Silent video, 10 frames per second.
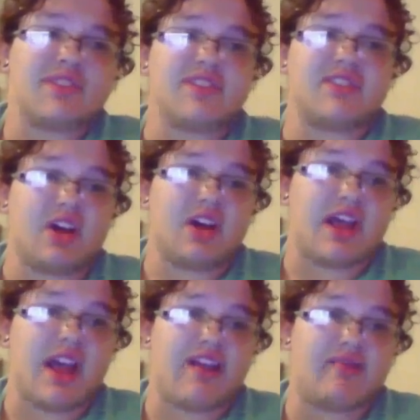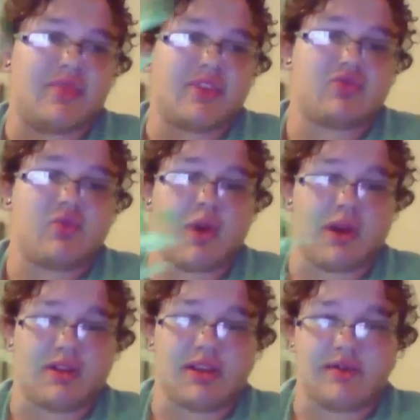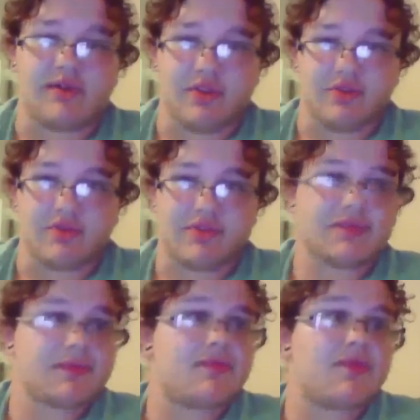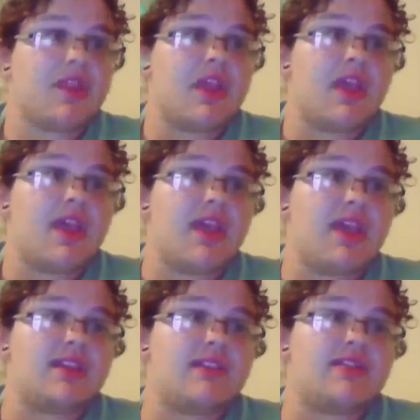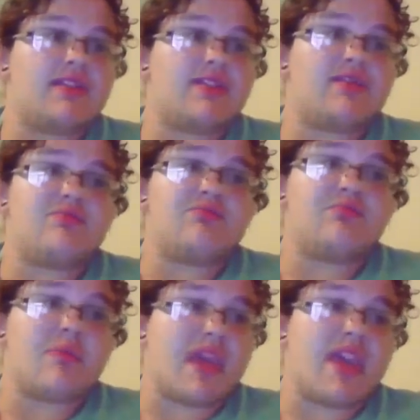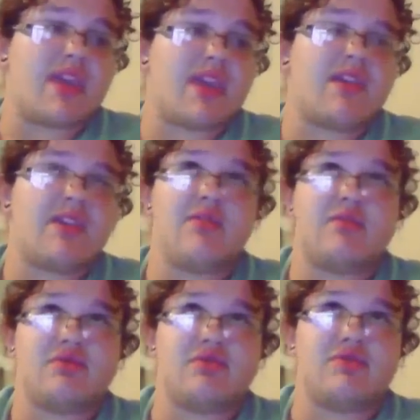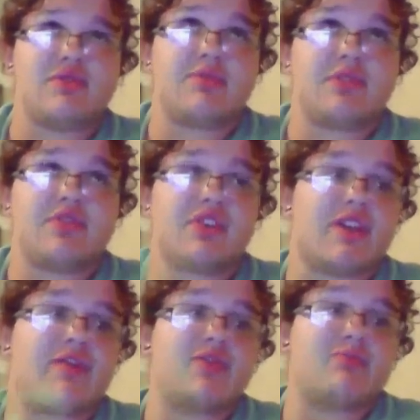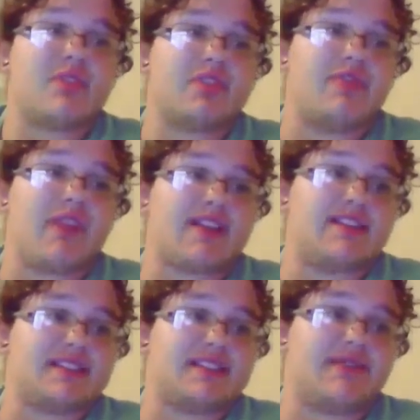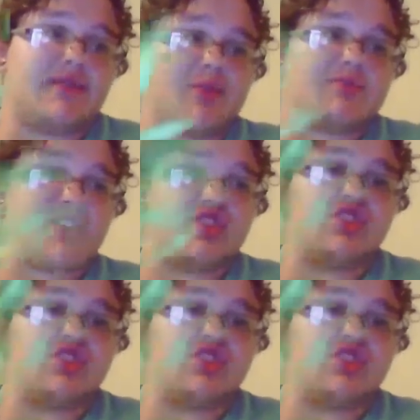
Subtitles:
does not have much wildlife use. It may do something for cover, but the fact is that it forms such